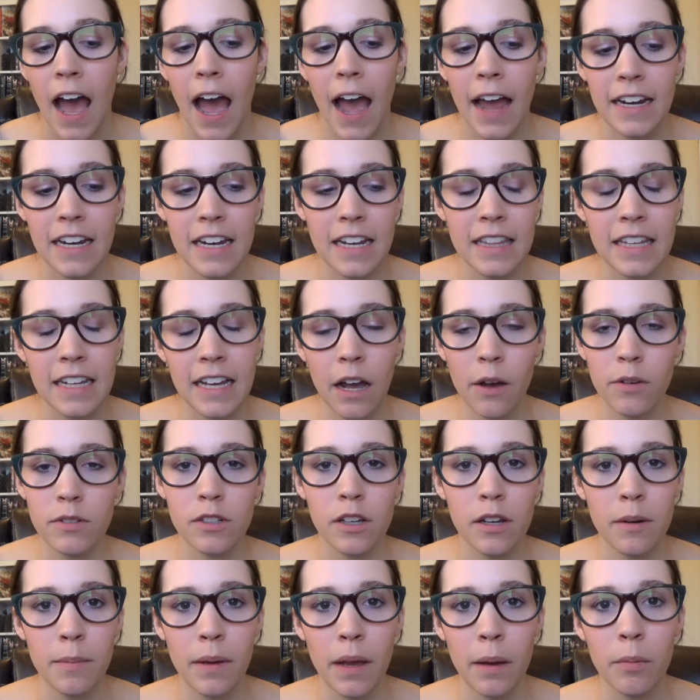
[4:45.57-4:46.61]
I didn't think I was
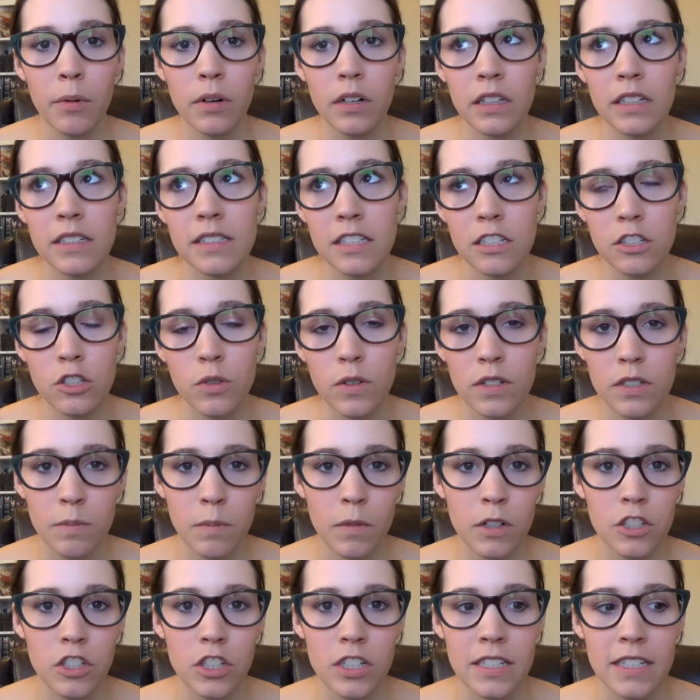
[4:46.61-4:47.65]
gonna be able to listen to as
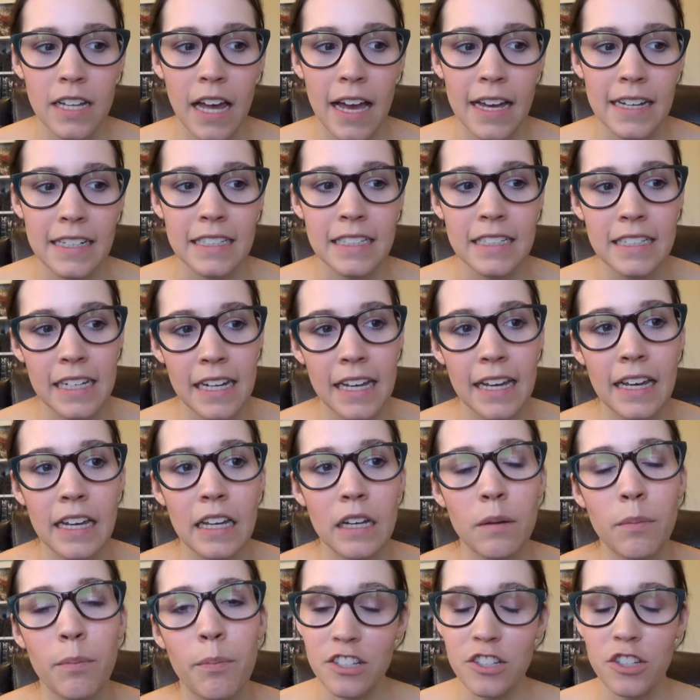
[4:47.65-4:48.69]
much as I
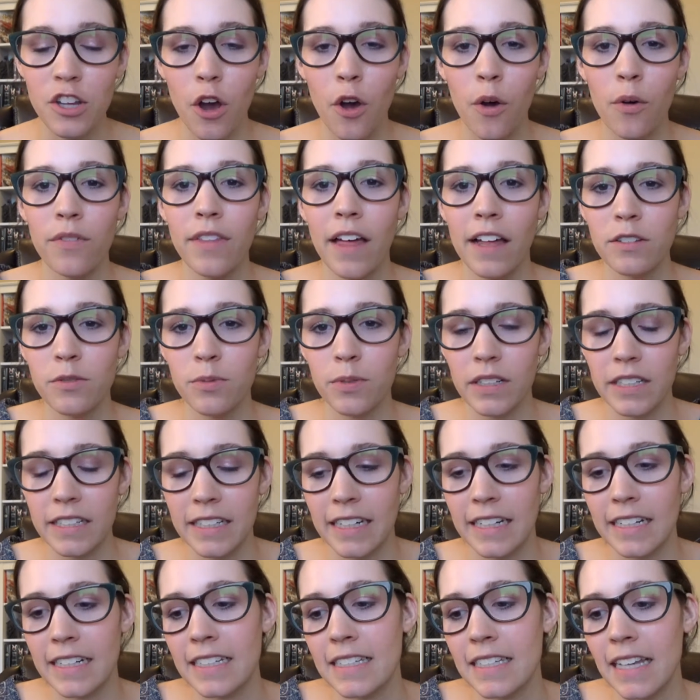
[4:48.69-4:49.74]
did, so that's
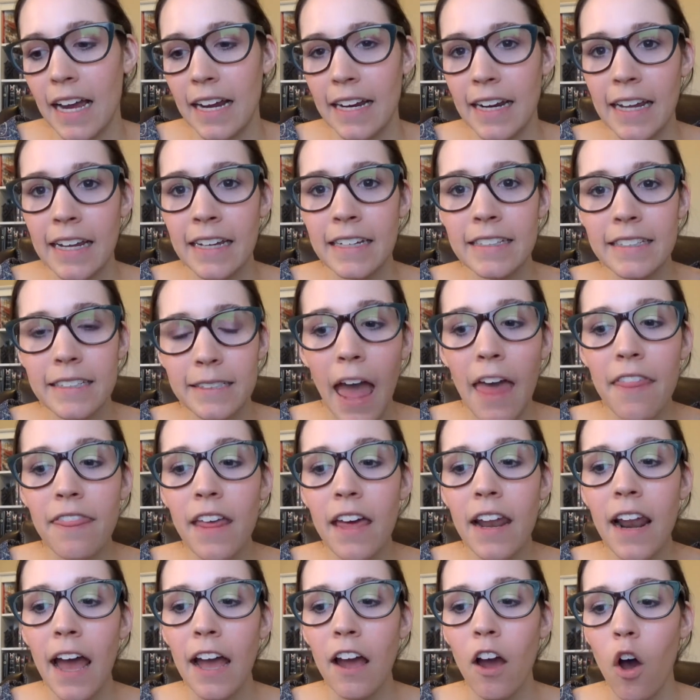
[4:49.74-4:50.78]
really exciting. And
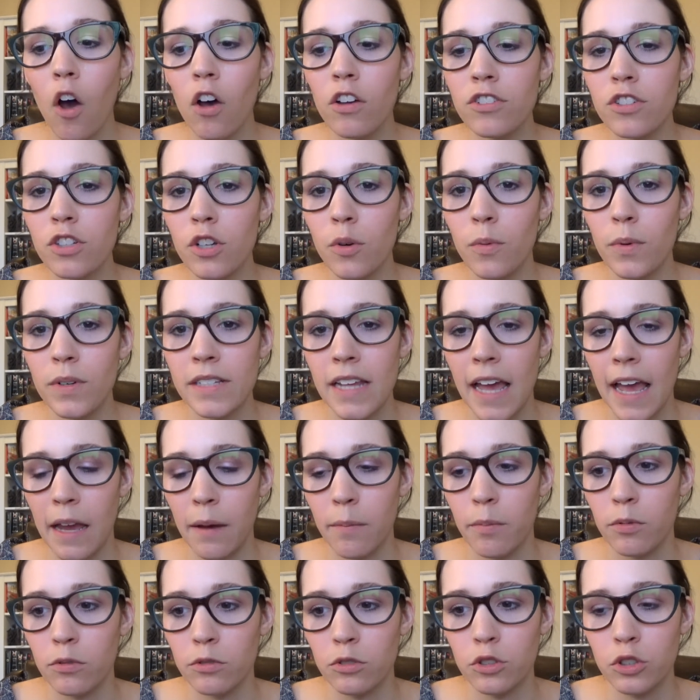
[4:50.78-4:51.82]
then I also was
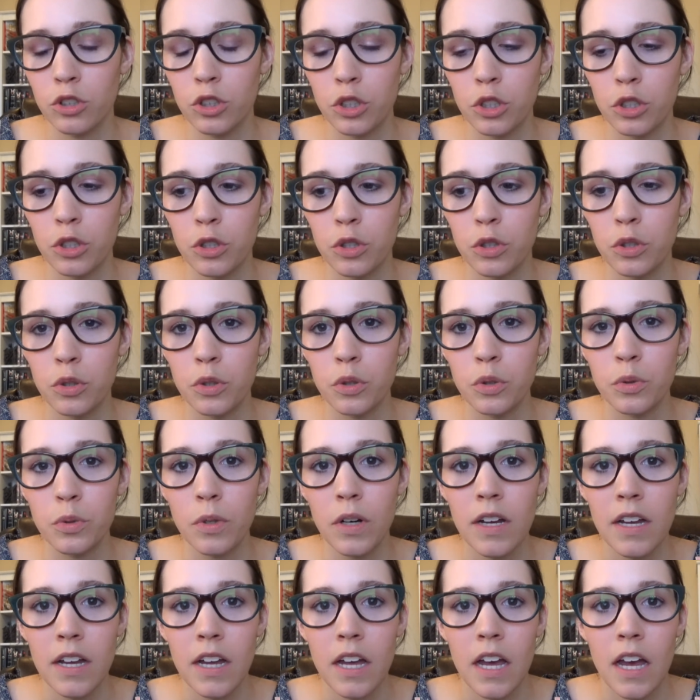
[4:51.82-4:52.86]
able
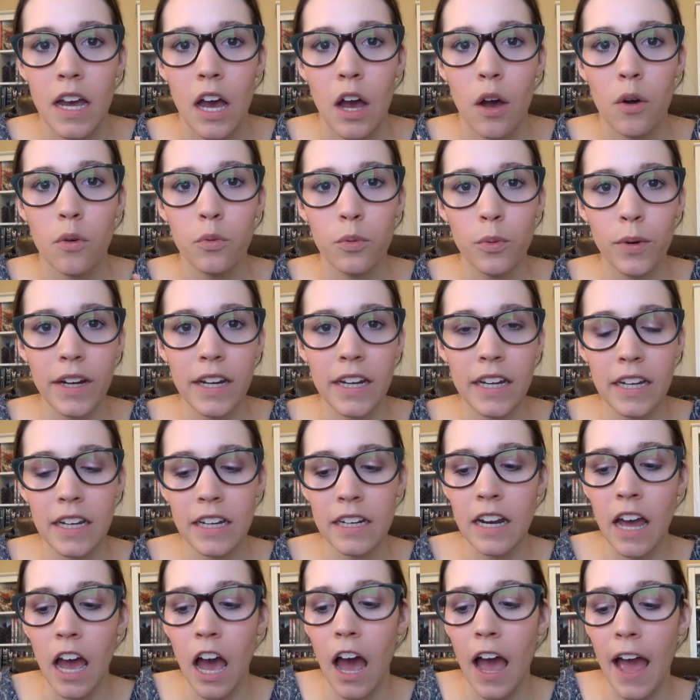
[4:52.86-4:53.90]
to
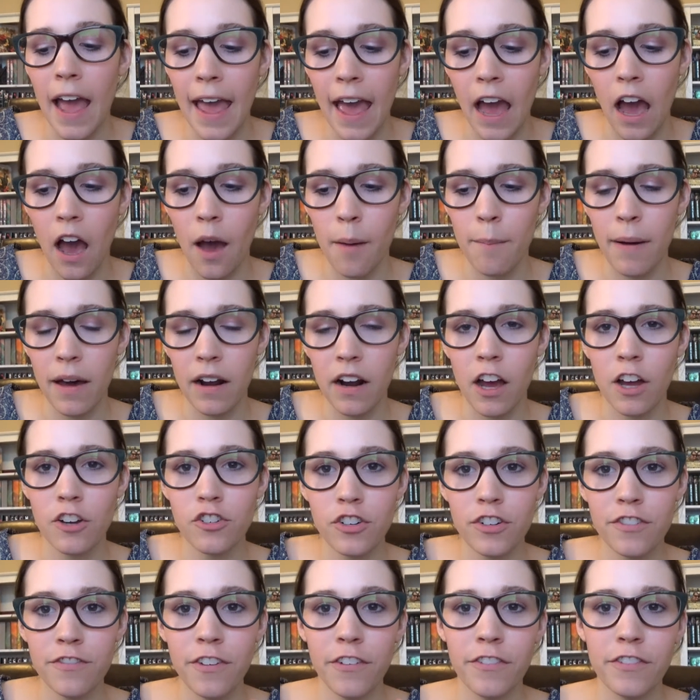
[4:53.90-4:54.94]
read about
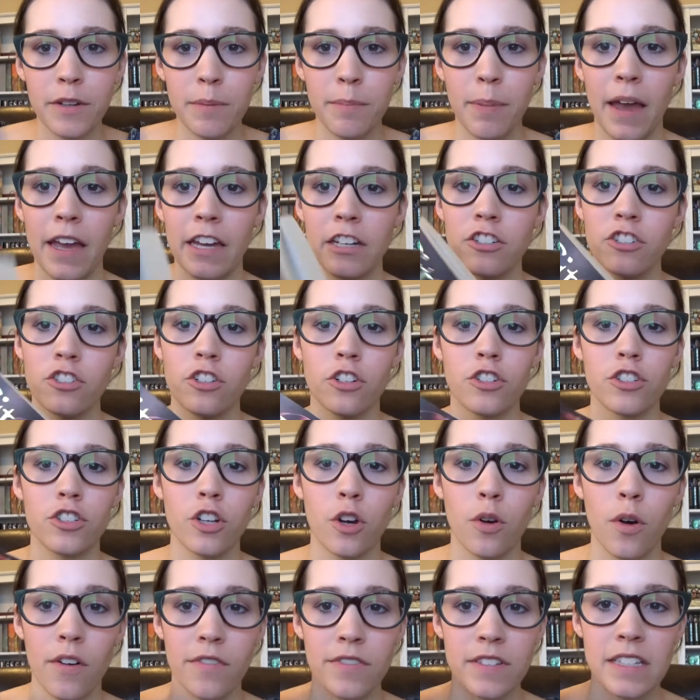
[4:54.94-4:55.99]
150 pages pages or
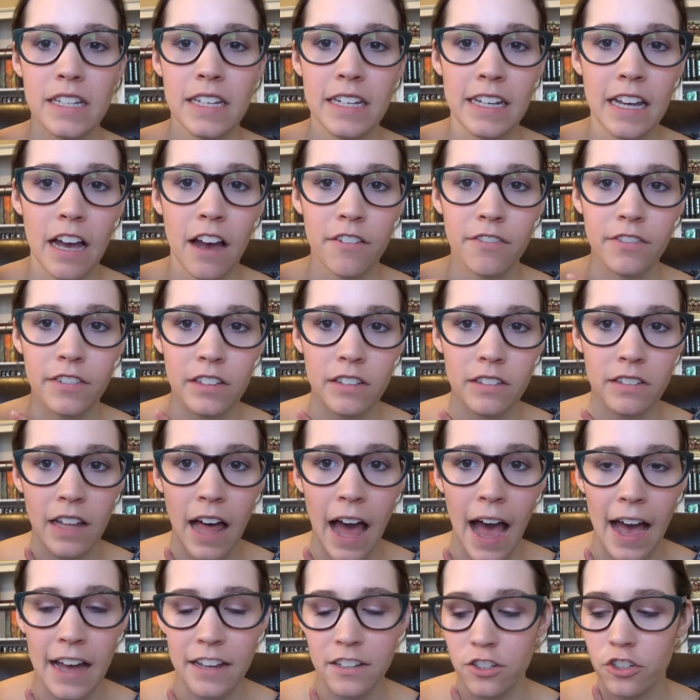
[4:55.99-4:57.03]
so of City of
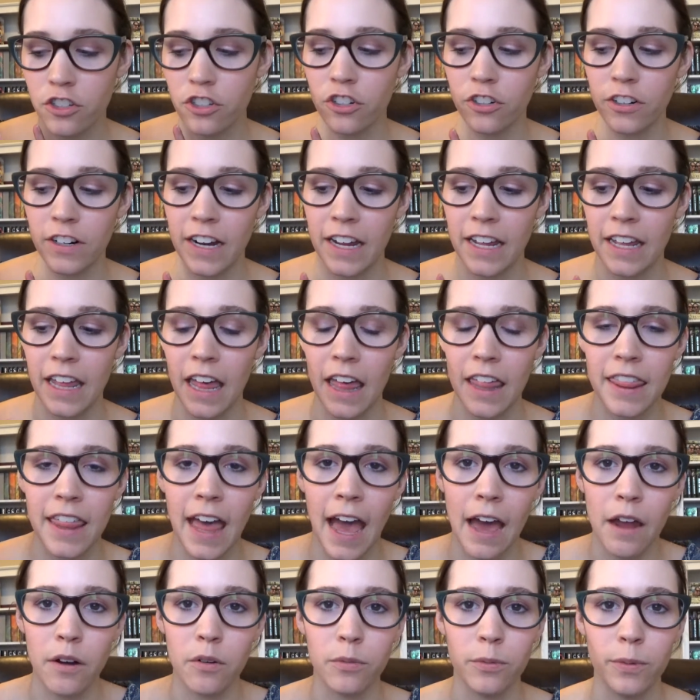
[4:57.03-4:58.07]
Glass during
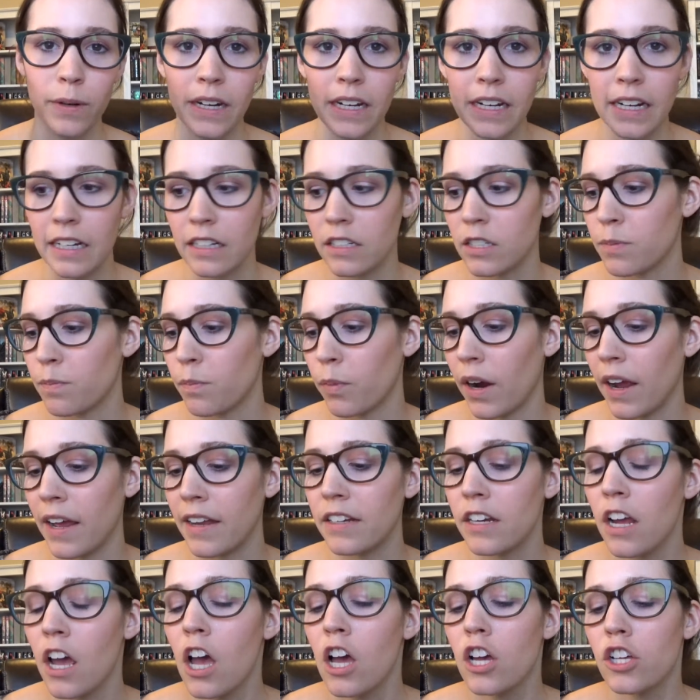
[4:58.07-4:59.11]
that reading
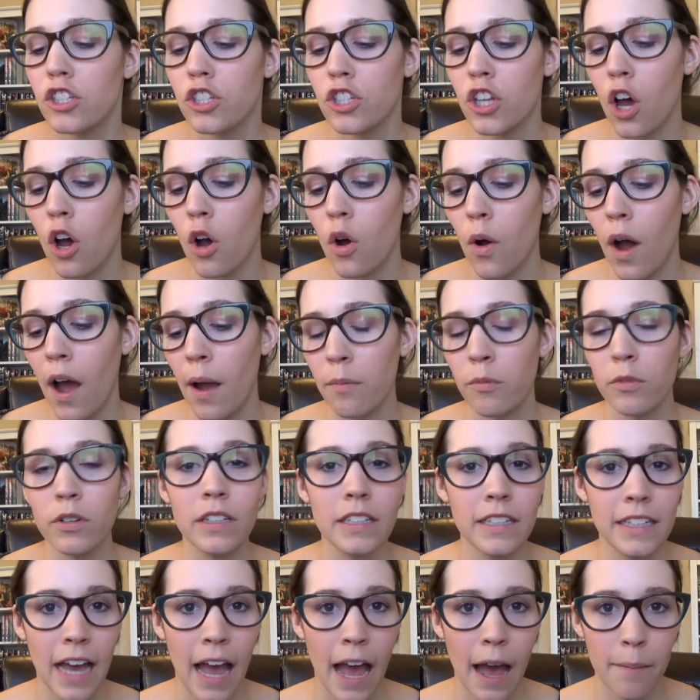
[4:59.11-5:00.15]
sprint. So I'm
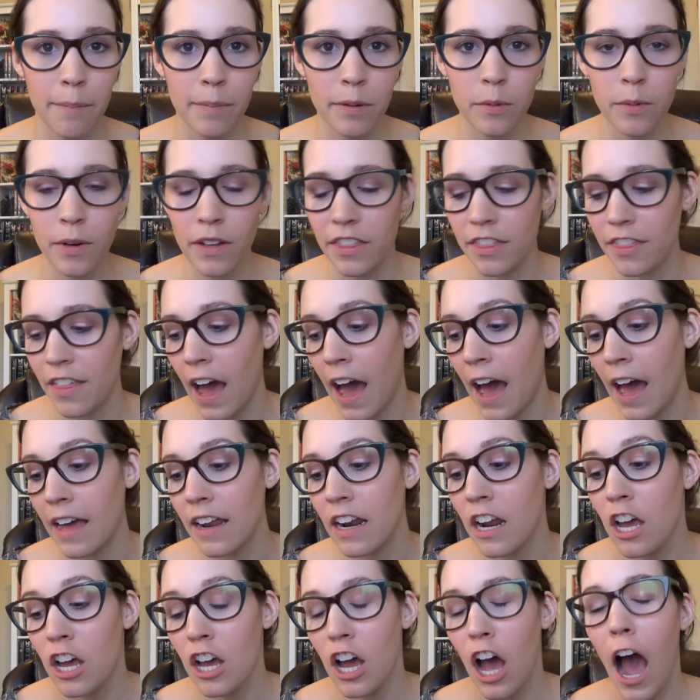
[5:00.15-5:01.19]
really happy with
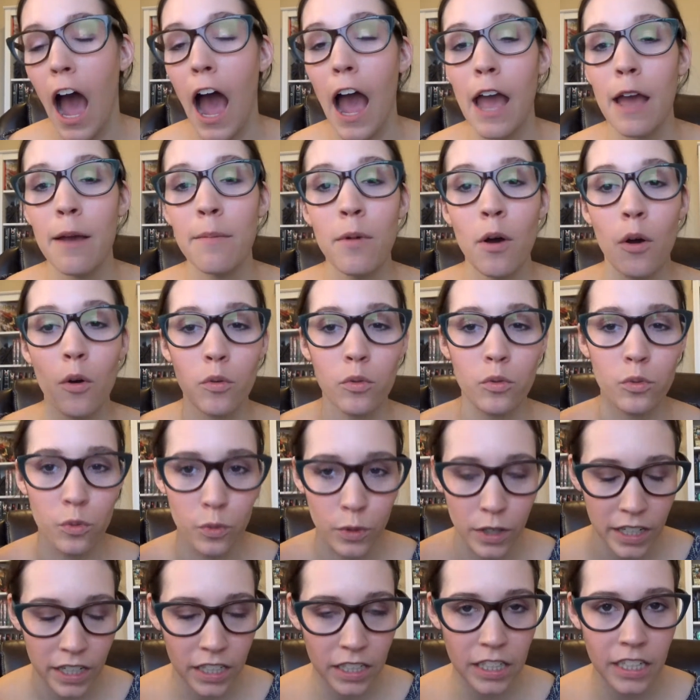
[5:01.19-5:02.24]
that. I'm
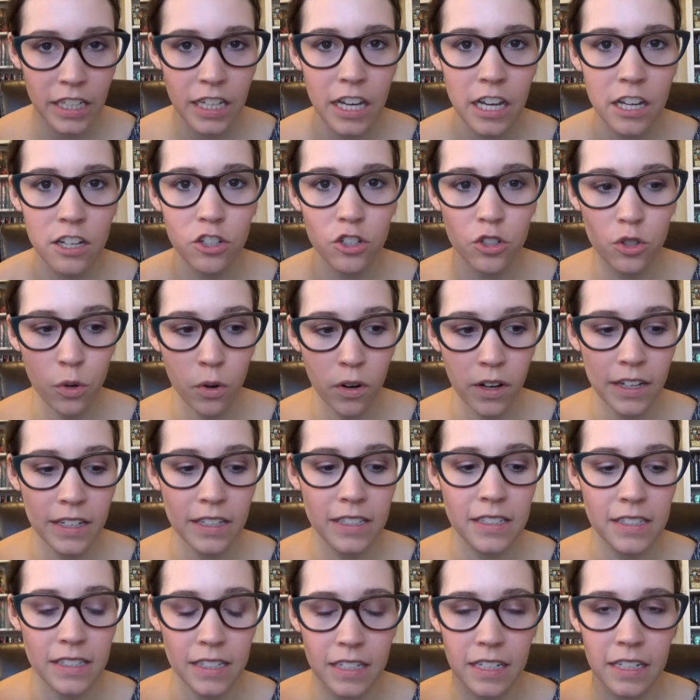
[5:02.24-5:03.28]
really
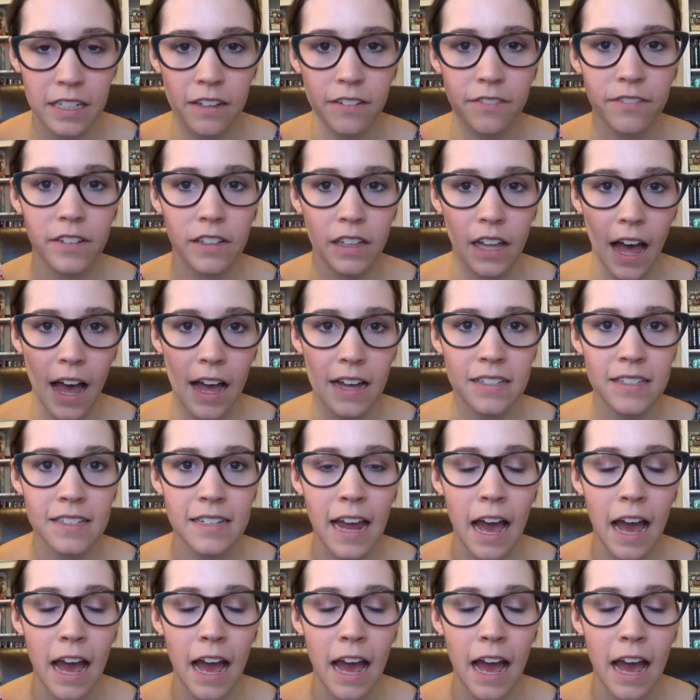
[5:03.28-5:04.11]
enjoying City of Glass